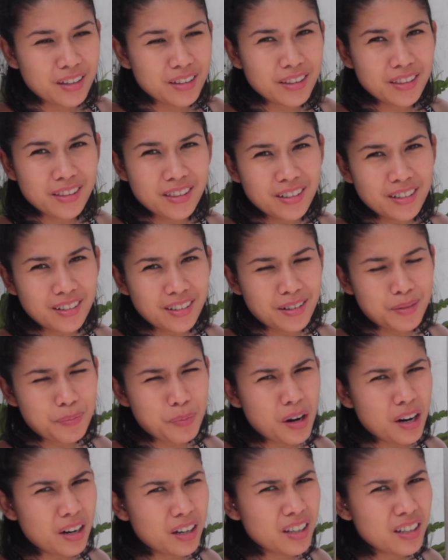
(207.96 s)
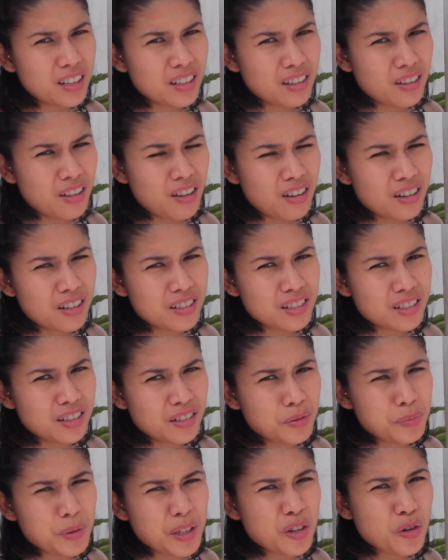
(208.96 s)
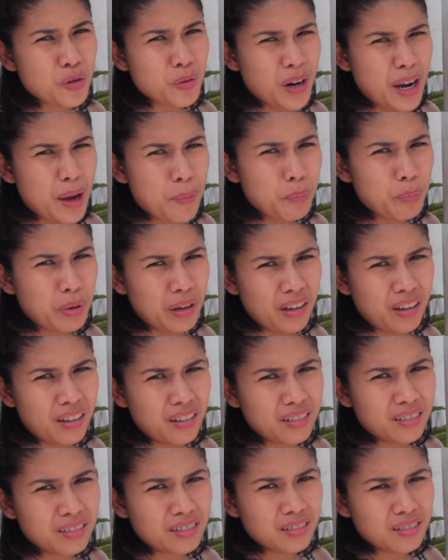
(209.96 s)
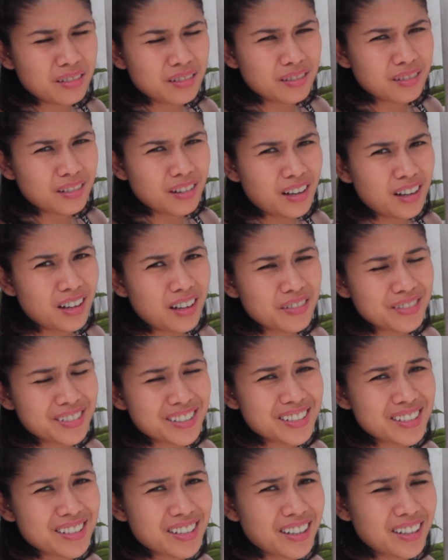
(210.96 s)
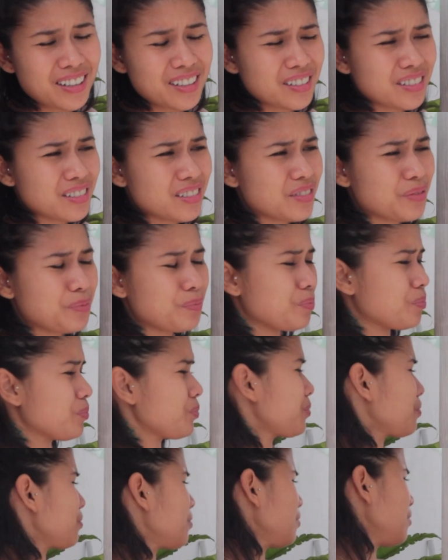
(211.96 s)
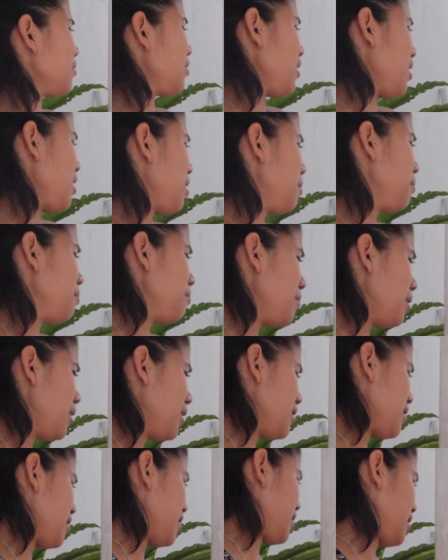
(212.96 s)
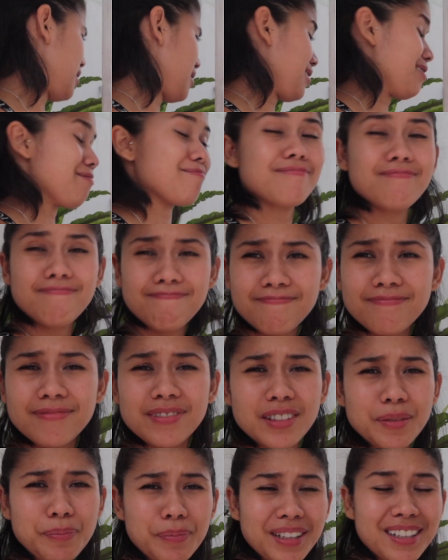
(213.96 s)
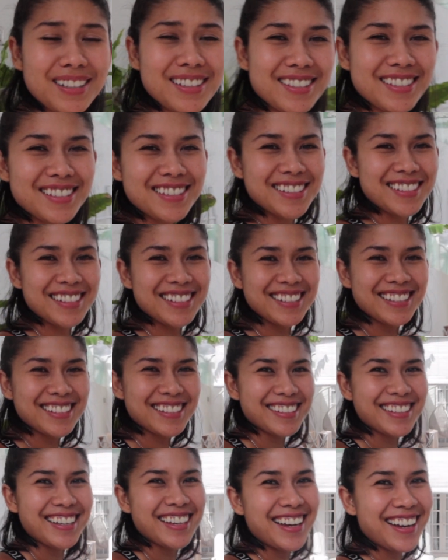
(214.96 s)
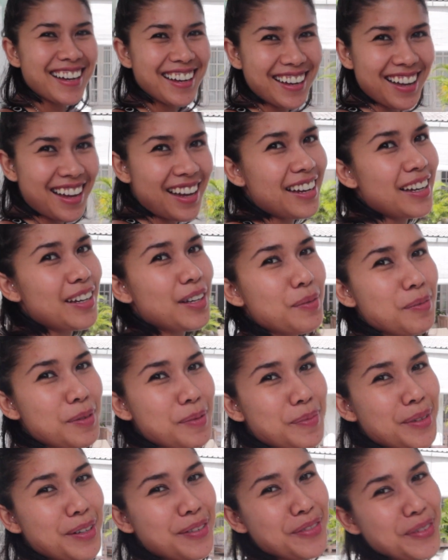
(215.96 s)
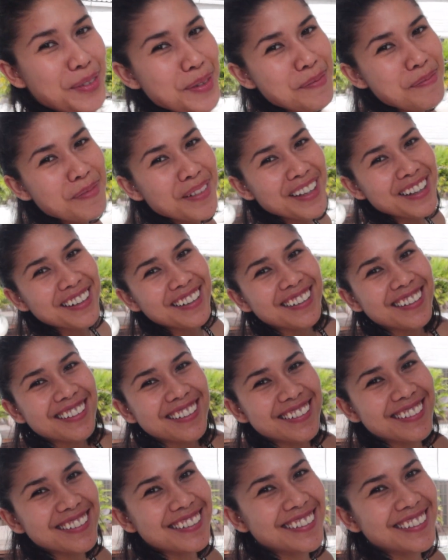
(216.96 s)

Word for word: the parking lot is a little bit crampy, I have to say. But complainer. the place is nice. I am a bit of a complainer.